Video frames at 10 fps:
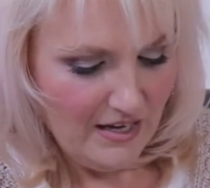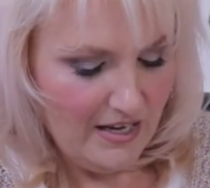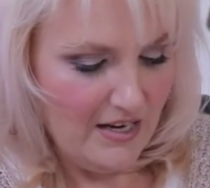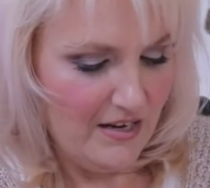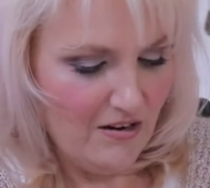
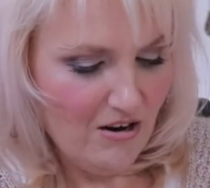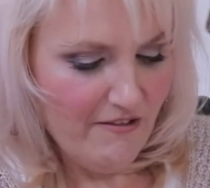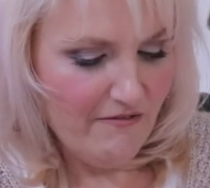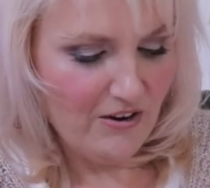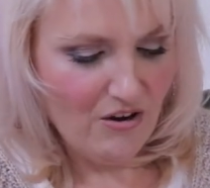And
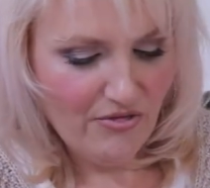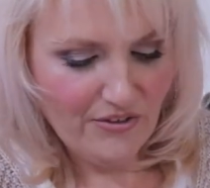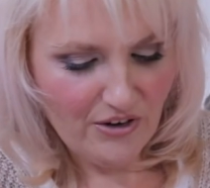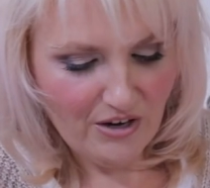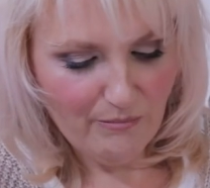I forgot
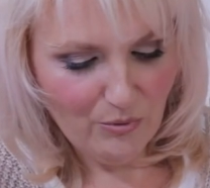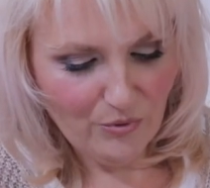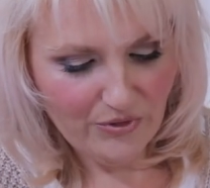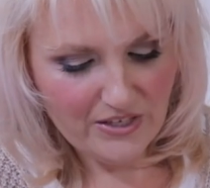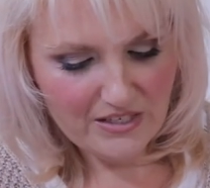that I
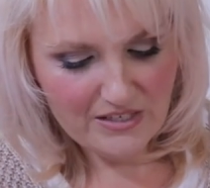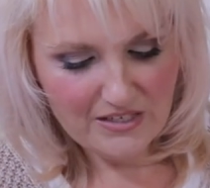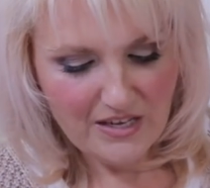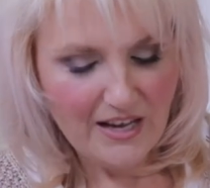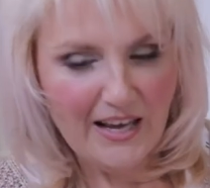bought
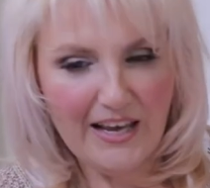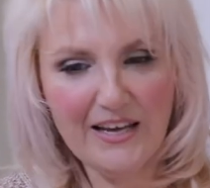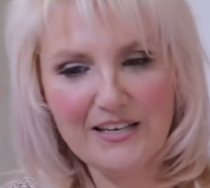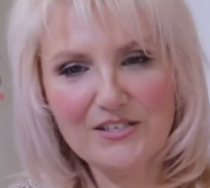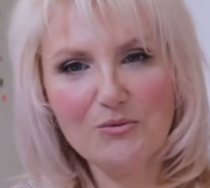this.
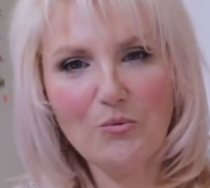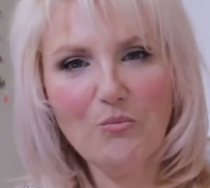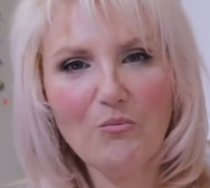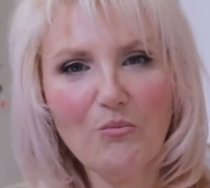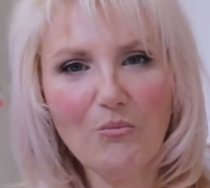And
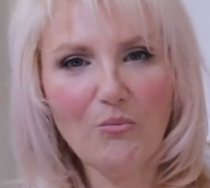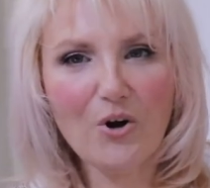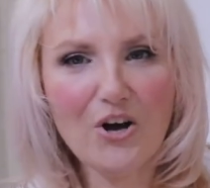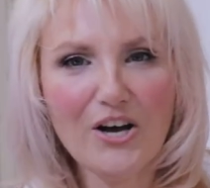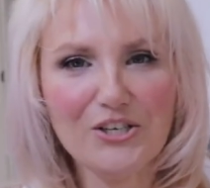
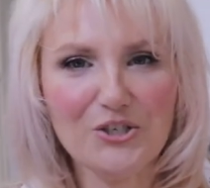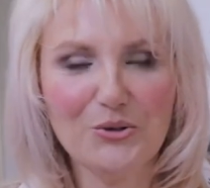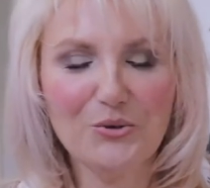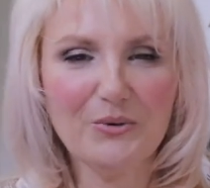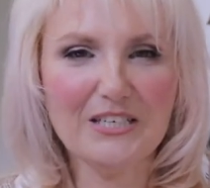what I
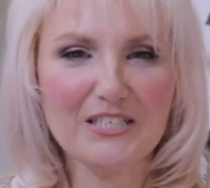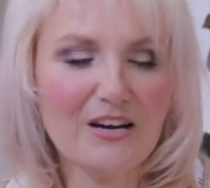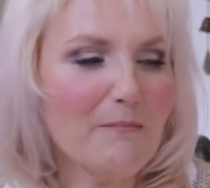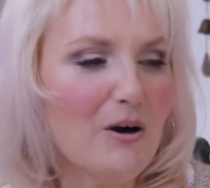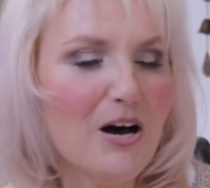do is
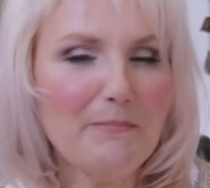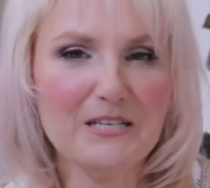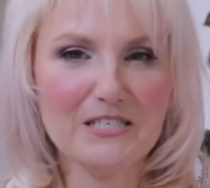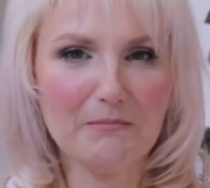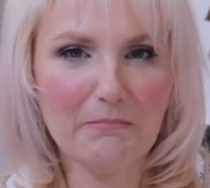I buy
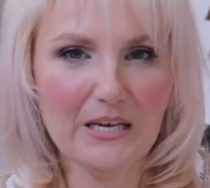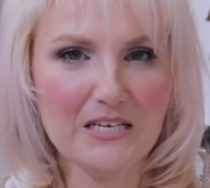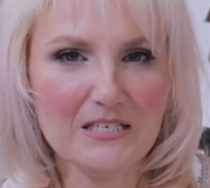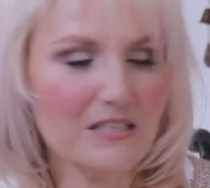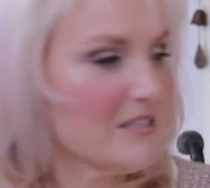bits and
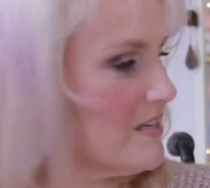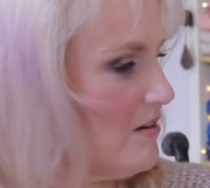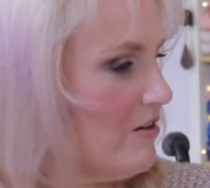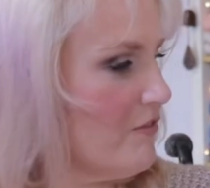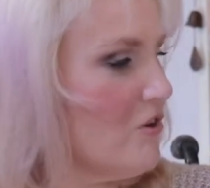pieces, and
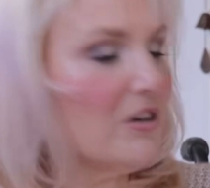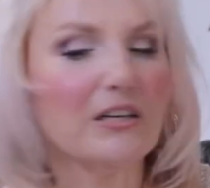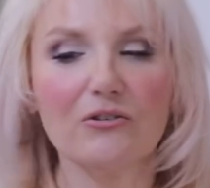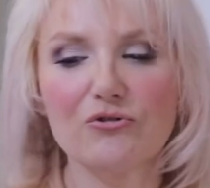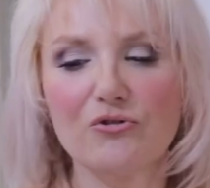I've got a
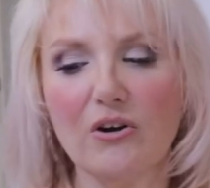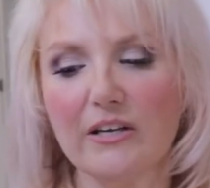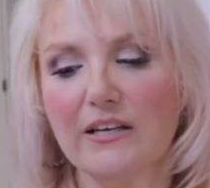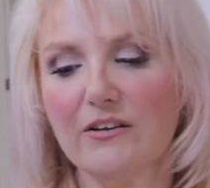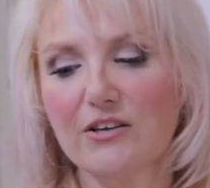little
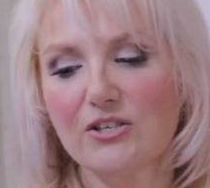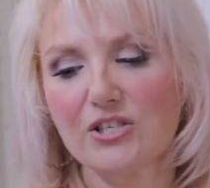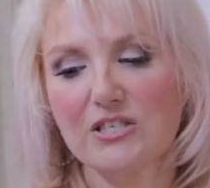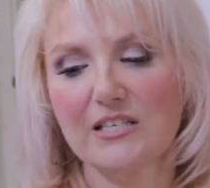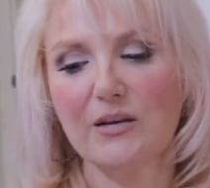trolley. You can
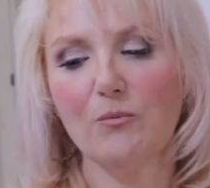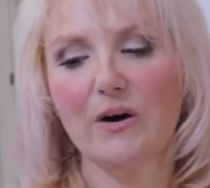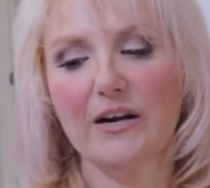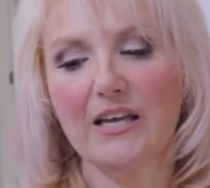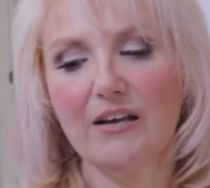just see
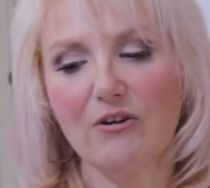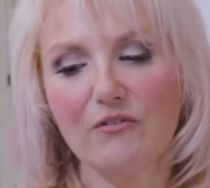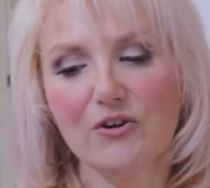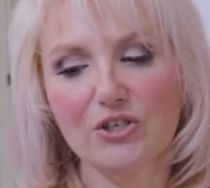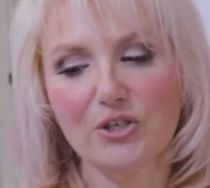one here. I've
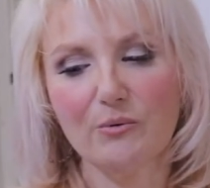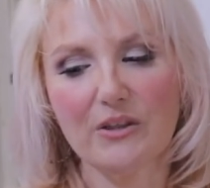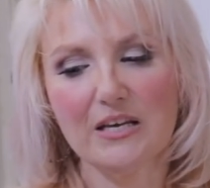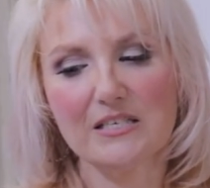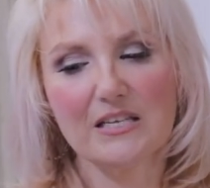got two of
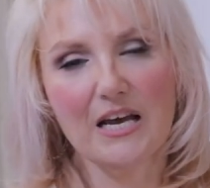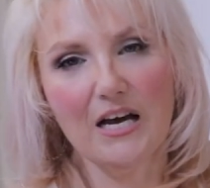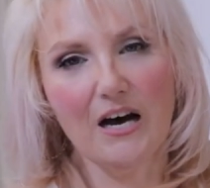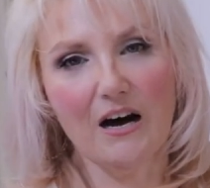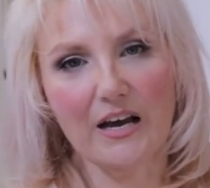these
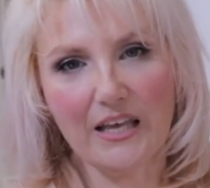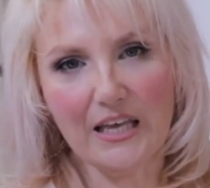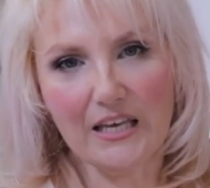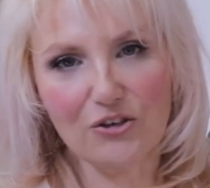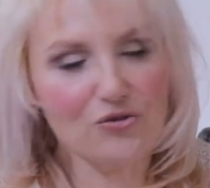
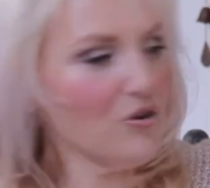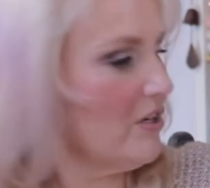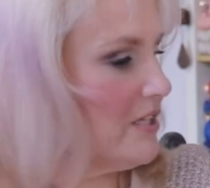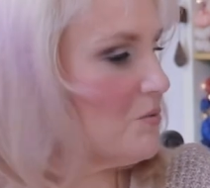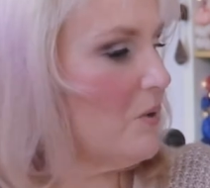IKEA
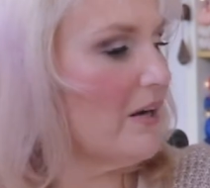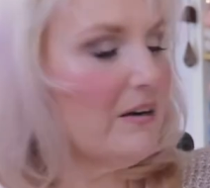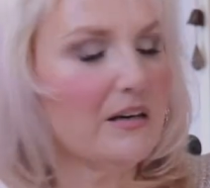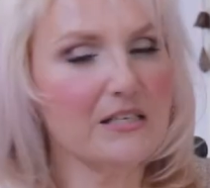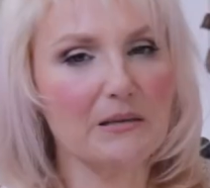trolleys.
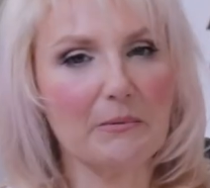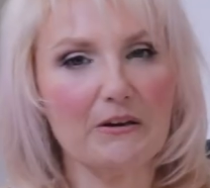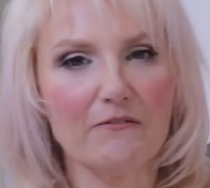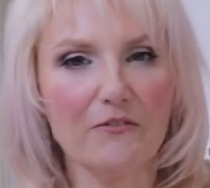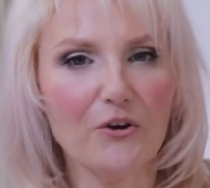One is a
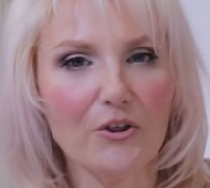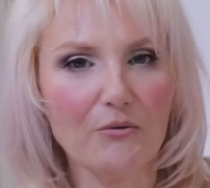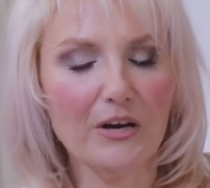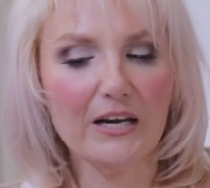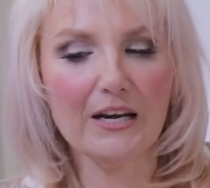bit further
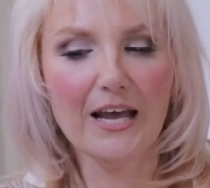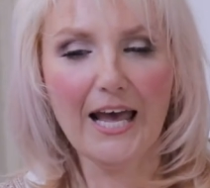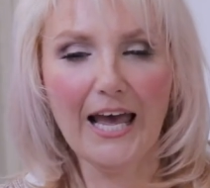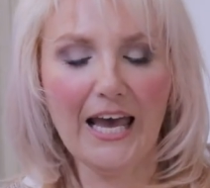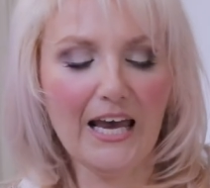in.
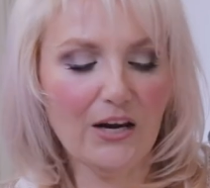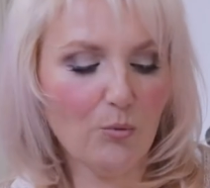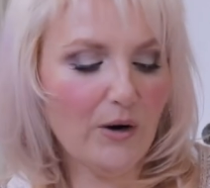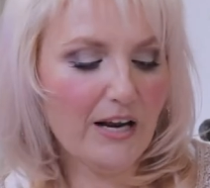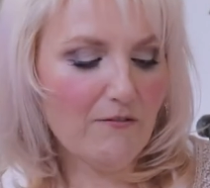And
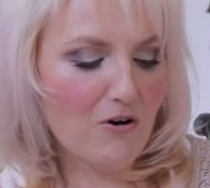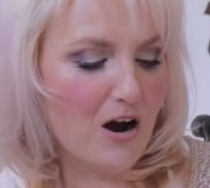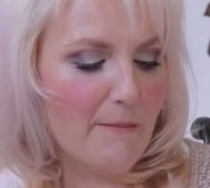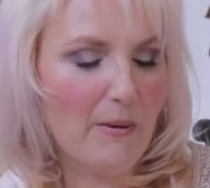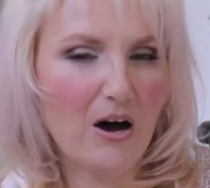whenever
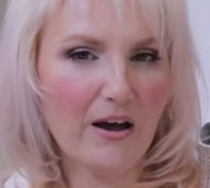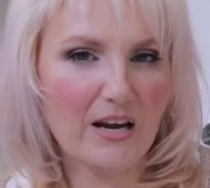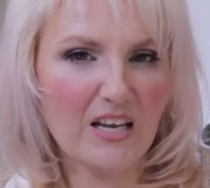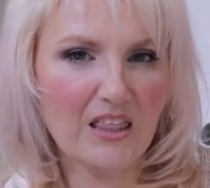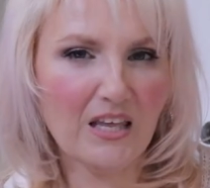I buy
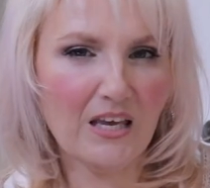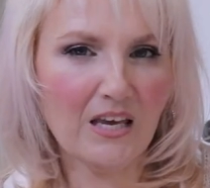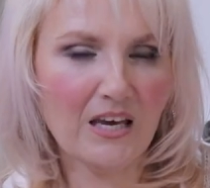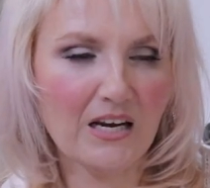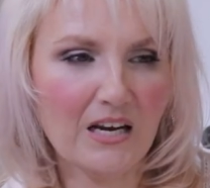
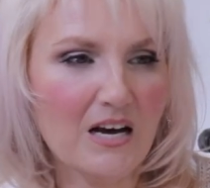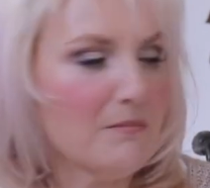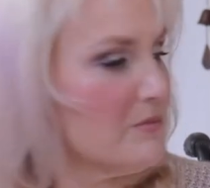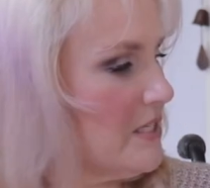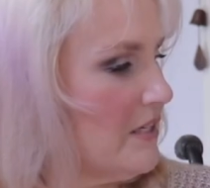anything and it
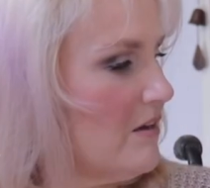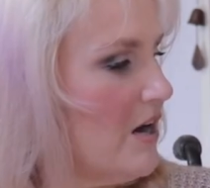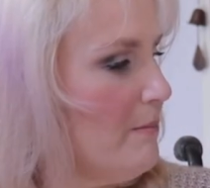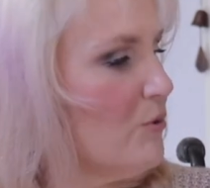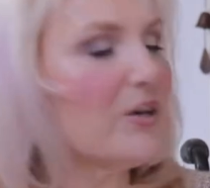comes in,
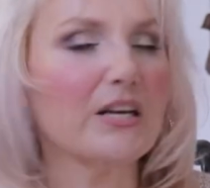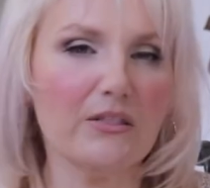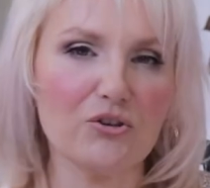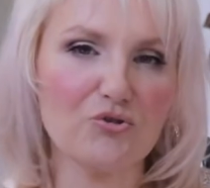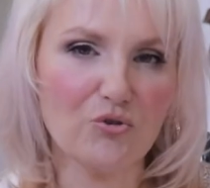I put it in
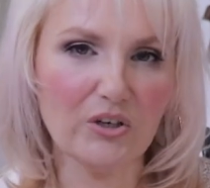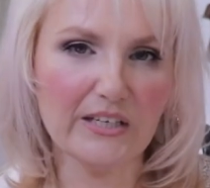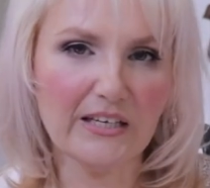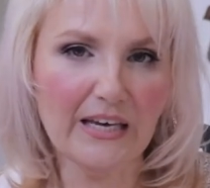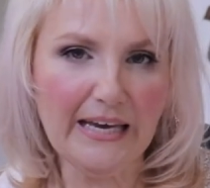the
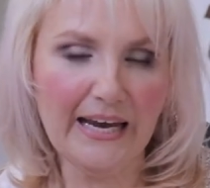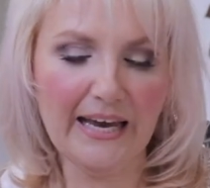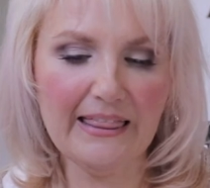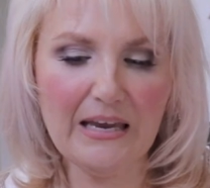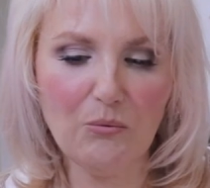trolley.
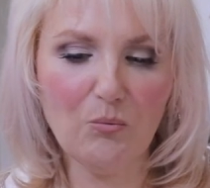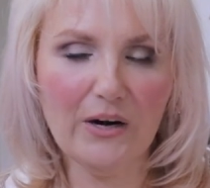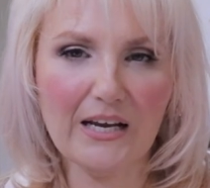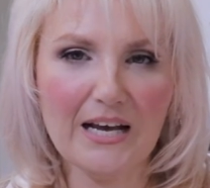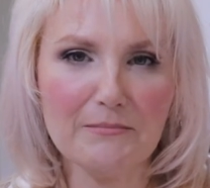And then
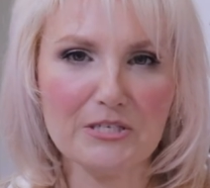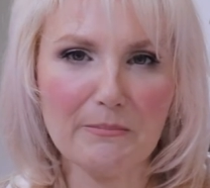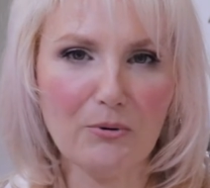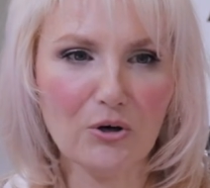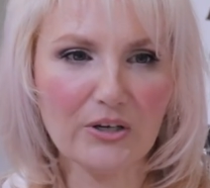when it comes to
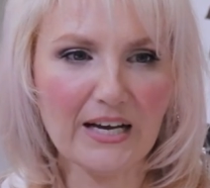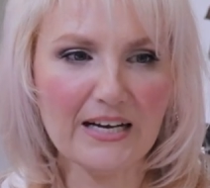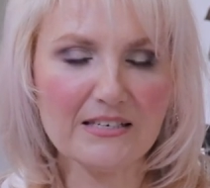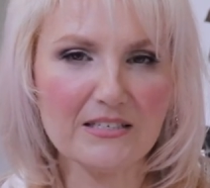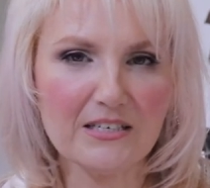
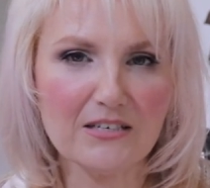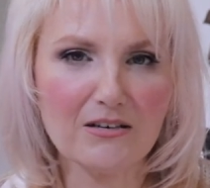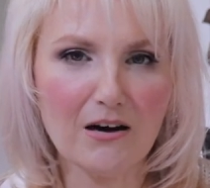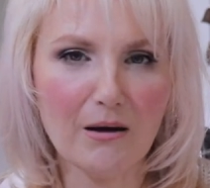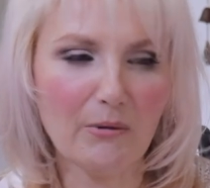podcasting
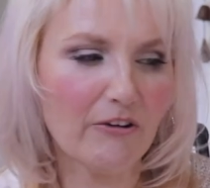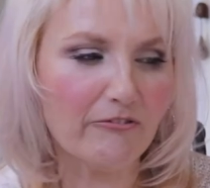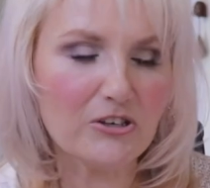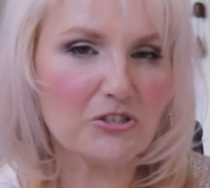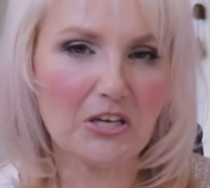time, I
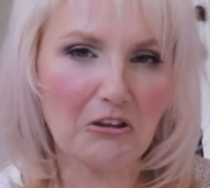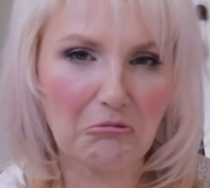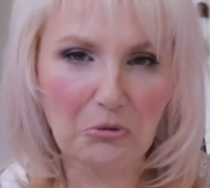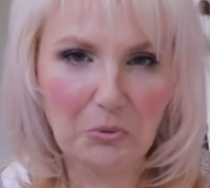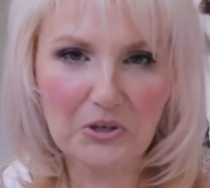fossick
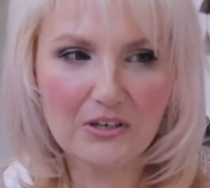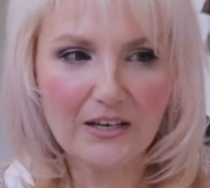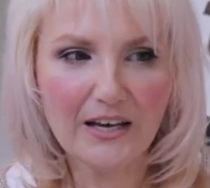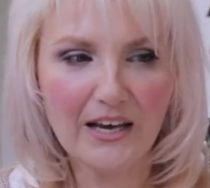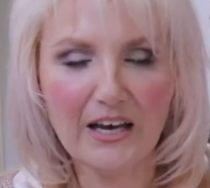through it
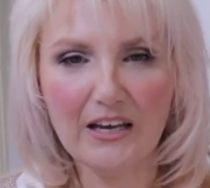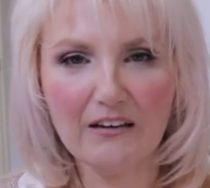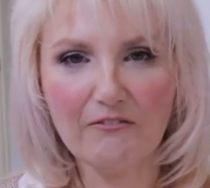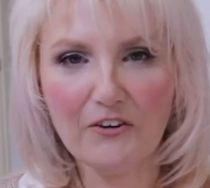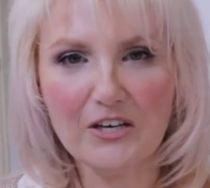
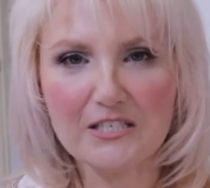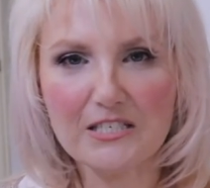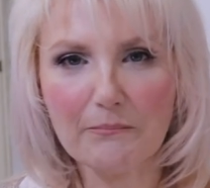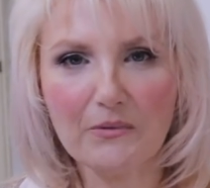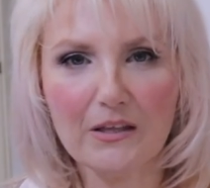and find
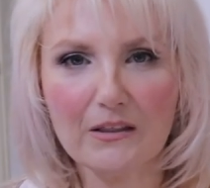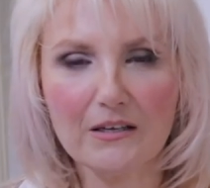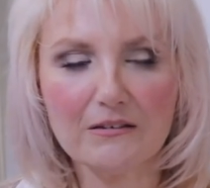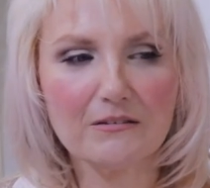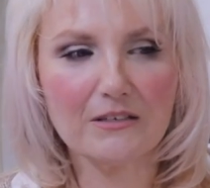something
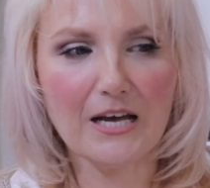that